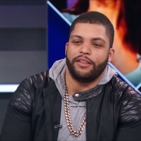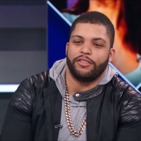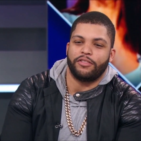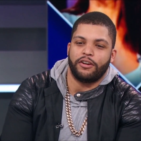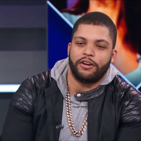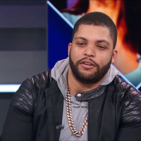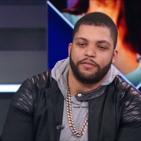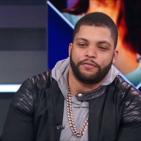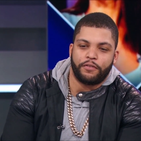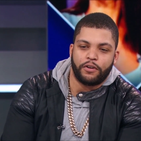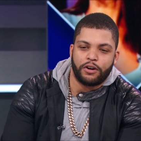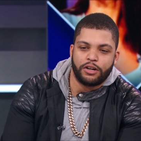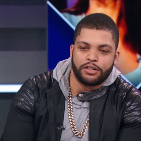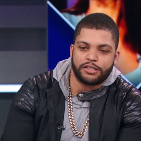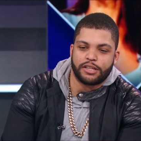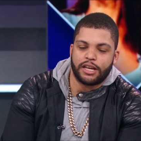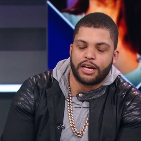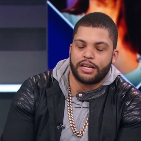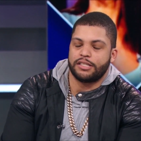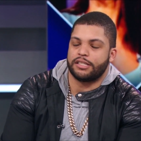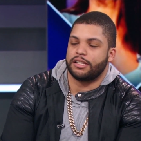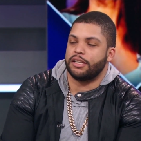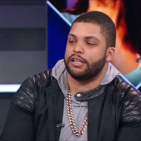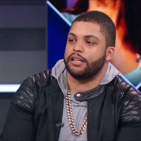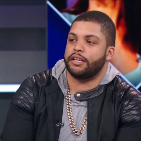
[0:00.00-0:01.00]
May 31st.
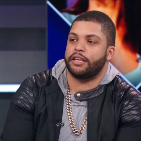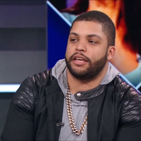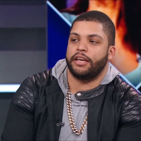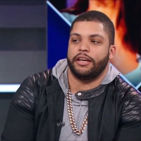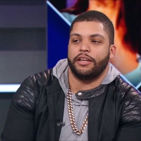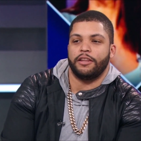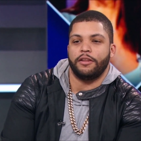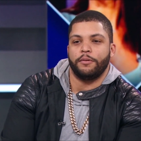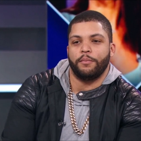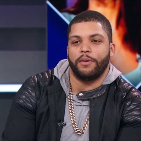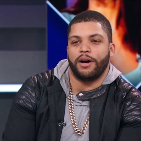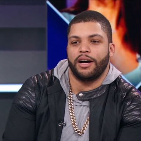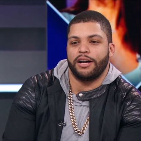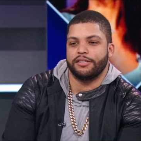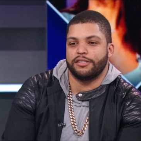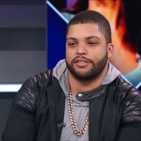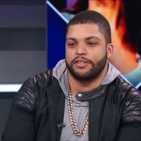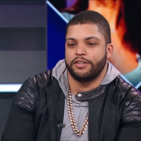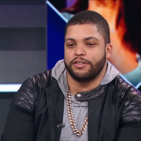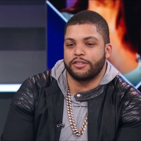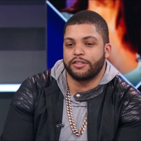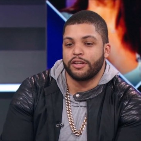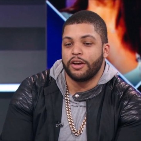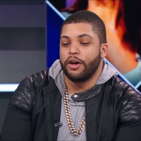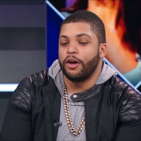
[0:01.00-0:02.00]
Godzilla King of the
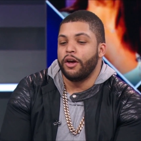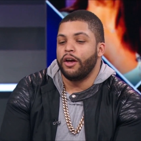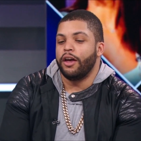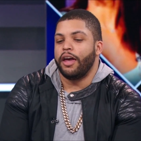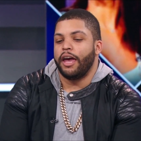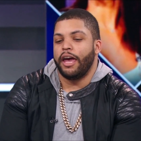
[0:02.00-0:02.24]
Monsters,